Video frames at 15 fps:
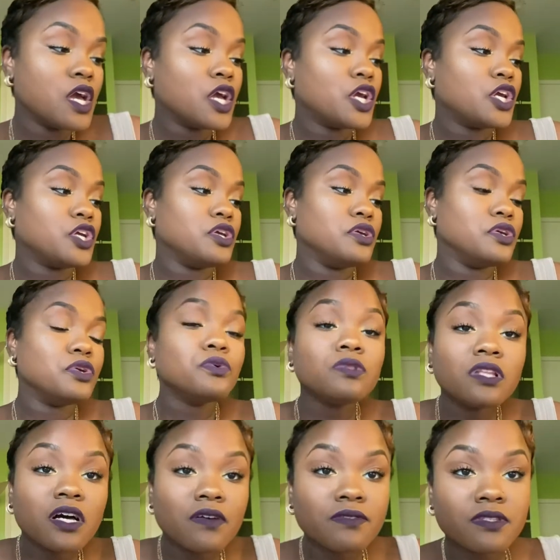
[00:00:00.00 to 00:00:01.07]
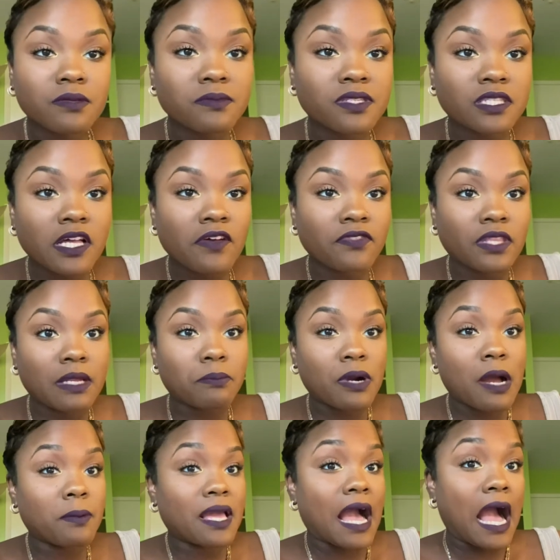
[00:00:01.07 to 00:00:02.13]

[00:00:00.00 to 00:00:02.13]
you love some stuff that probably